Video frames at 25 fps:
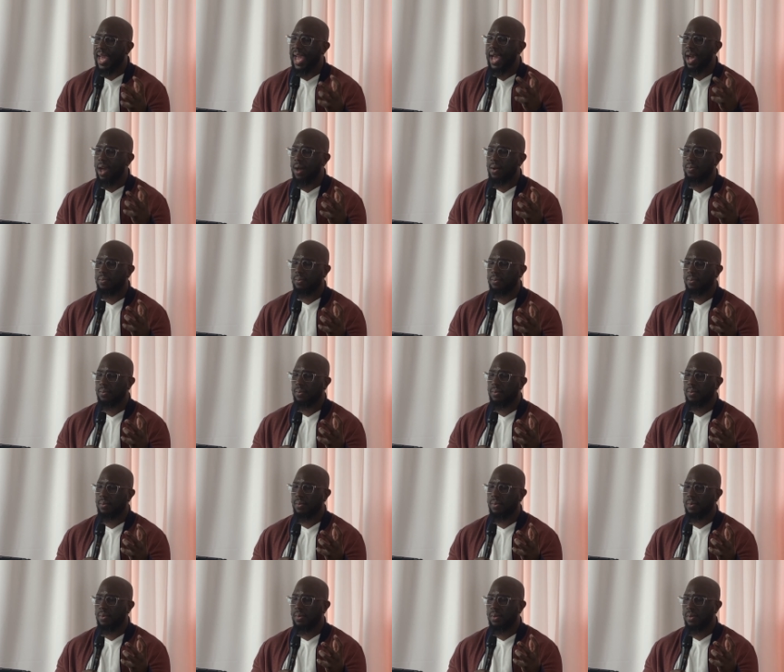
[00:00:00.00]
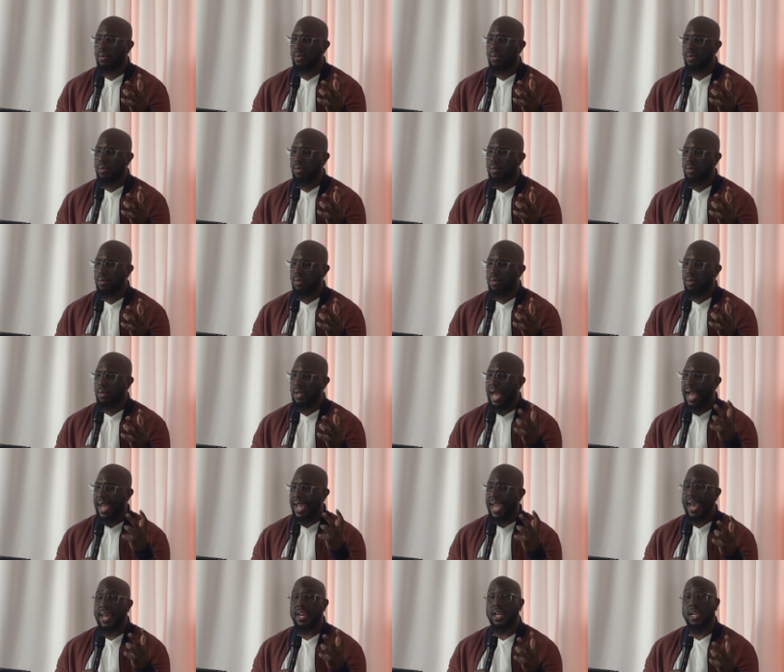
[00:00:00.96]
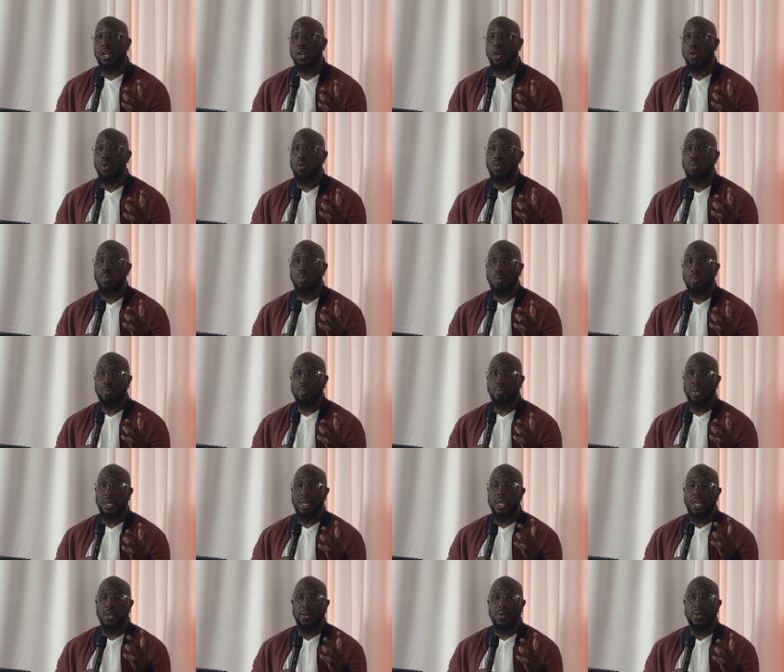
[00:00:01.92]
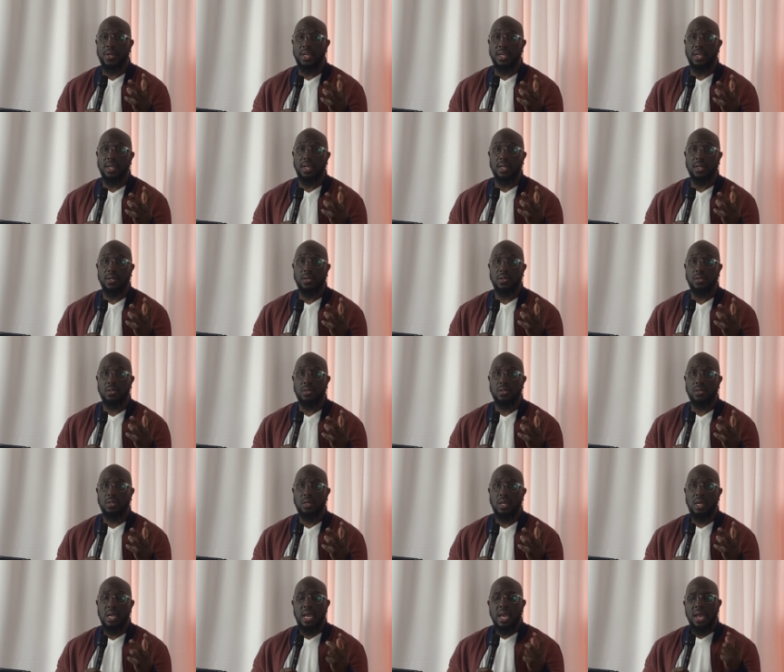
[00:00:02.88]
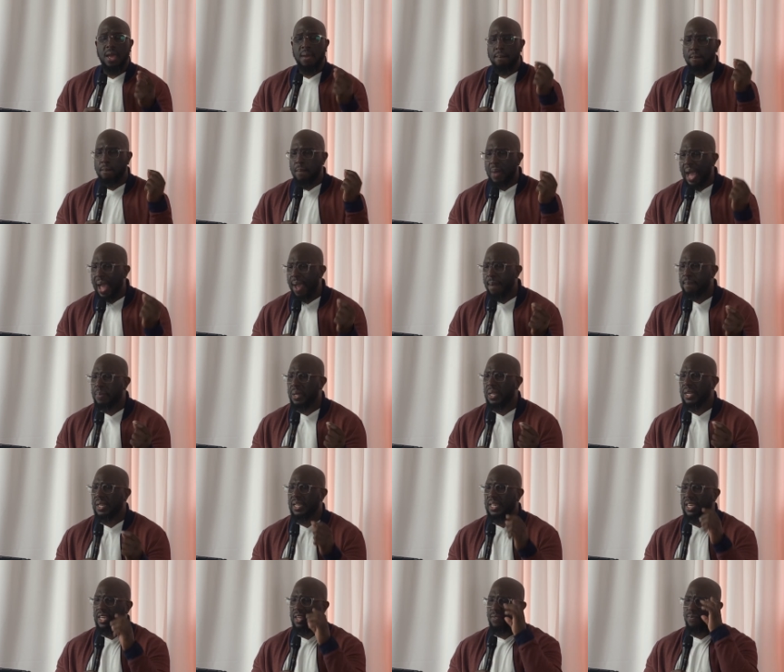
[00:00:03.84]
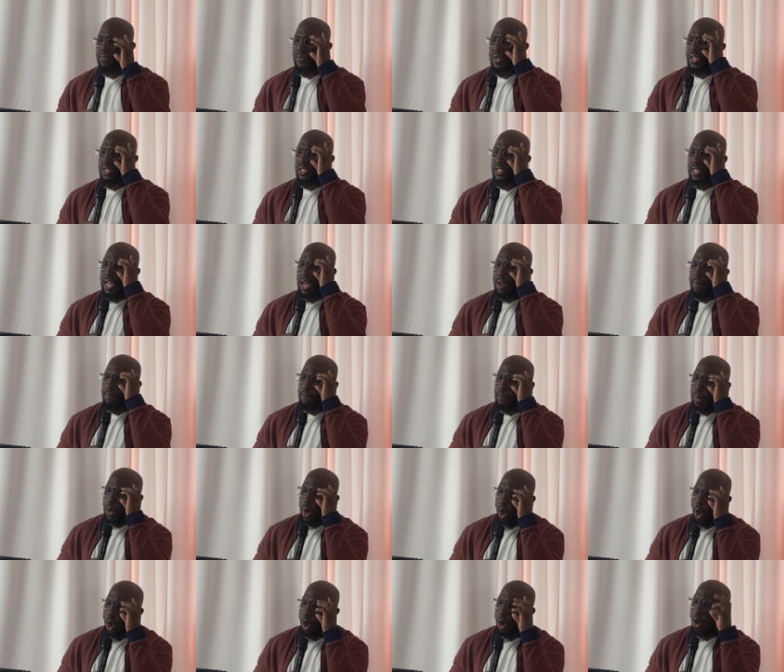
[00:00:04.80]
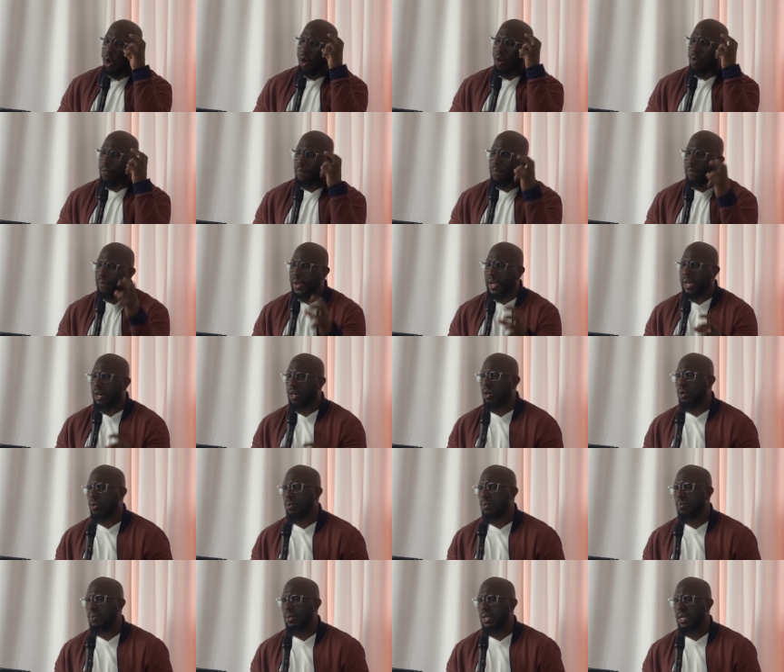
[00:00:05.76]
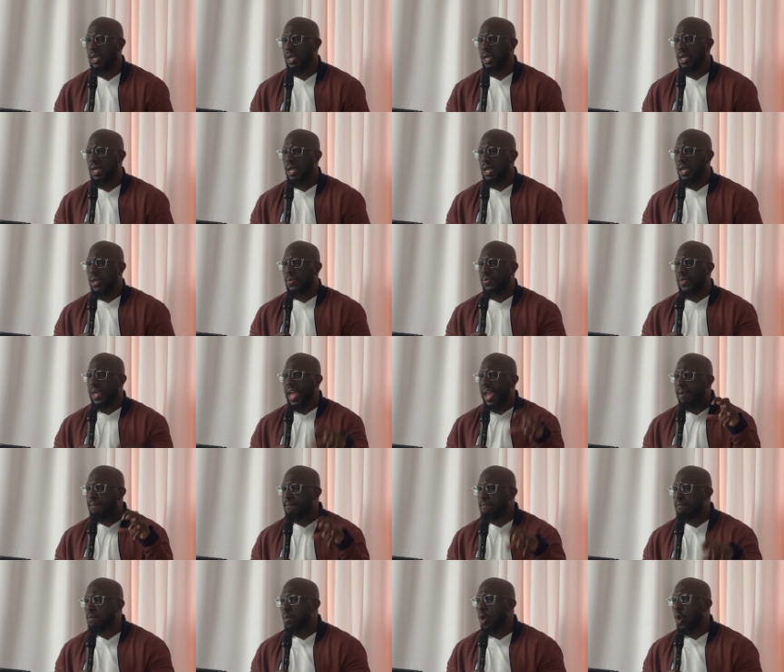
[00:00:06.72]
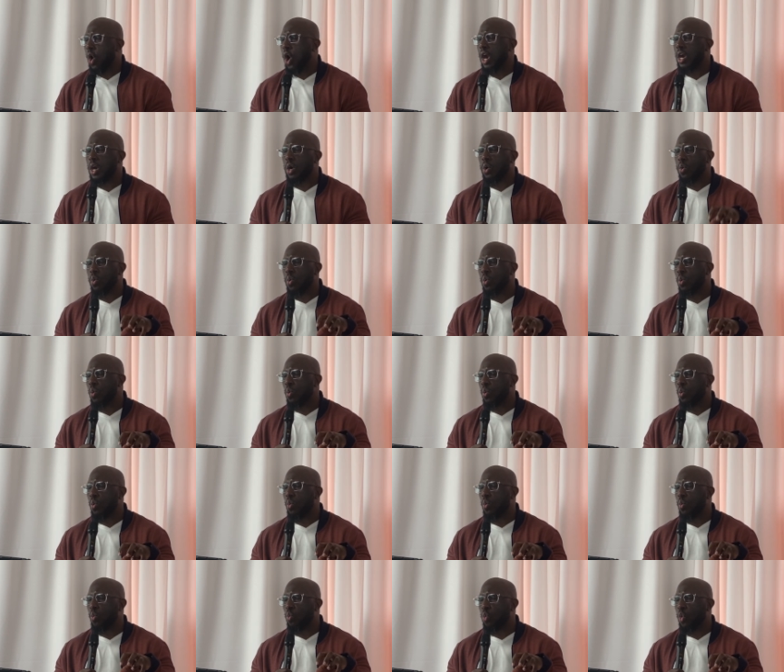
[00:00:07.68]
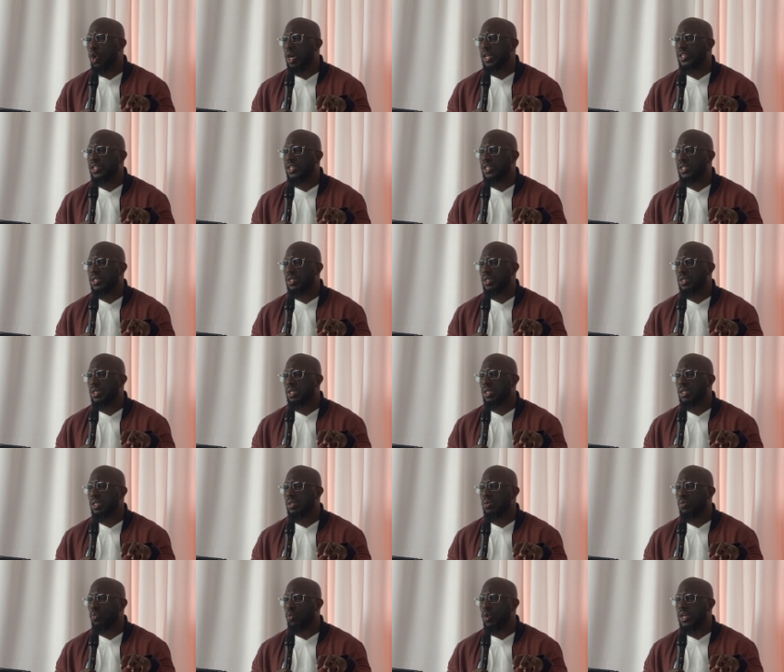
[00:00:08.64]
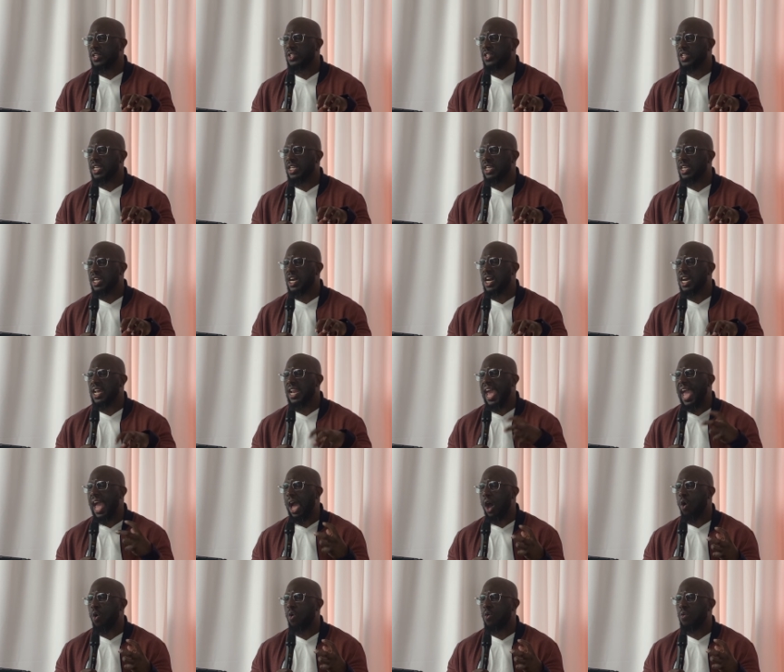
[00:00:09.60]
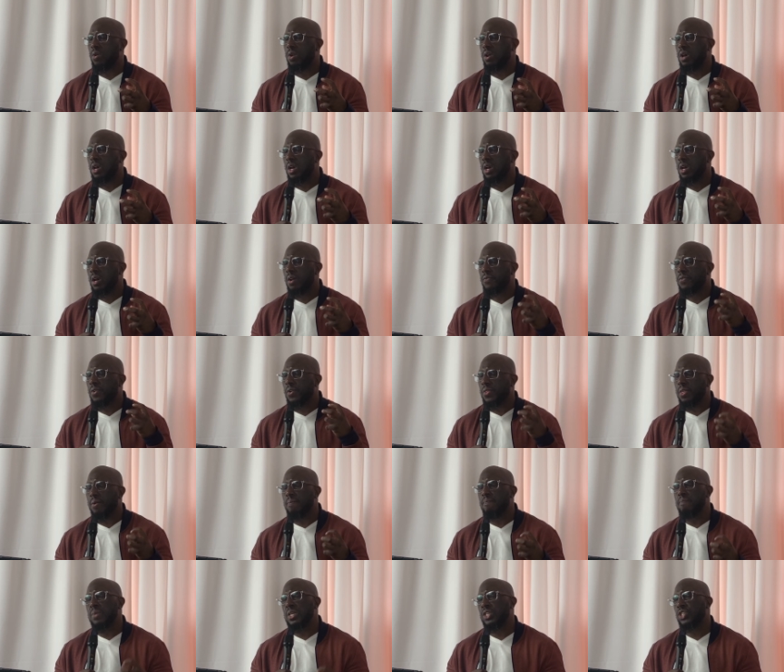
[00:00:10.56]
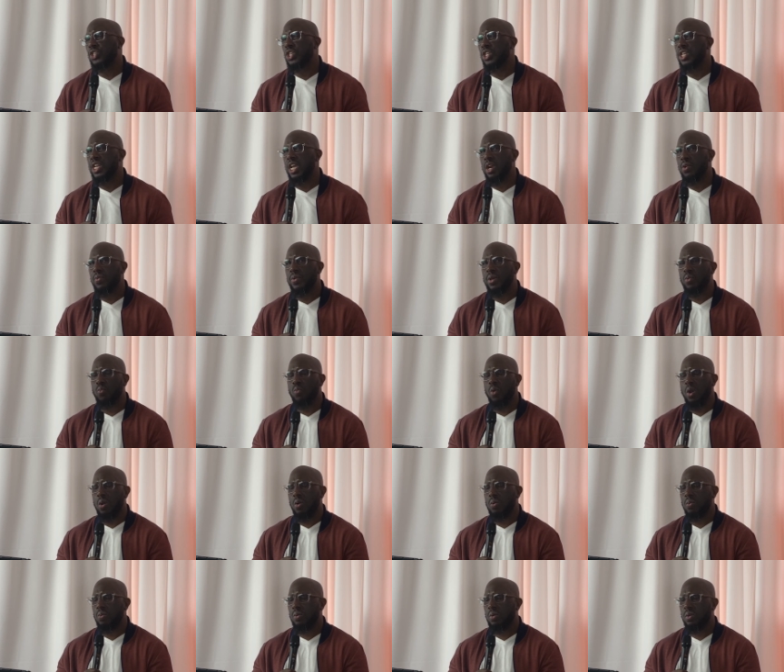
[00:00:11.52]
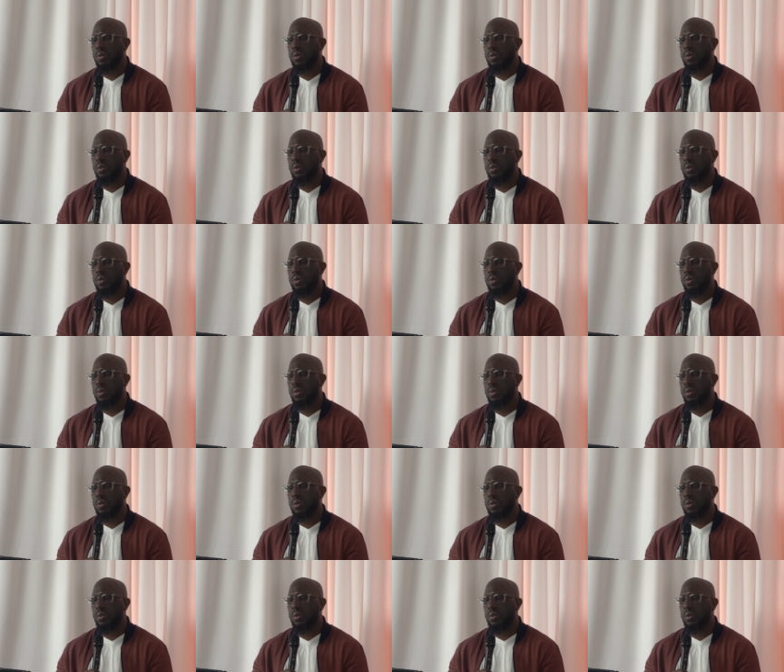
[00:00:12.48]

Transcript: out. I got to go, but here it is. My belief is that Paul felt that Mark was wasn't cut out for the missionary work.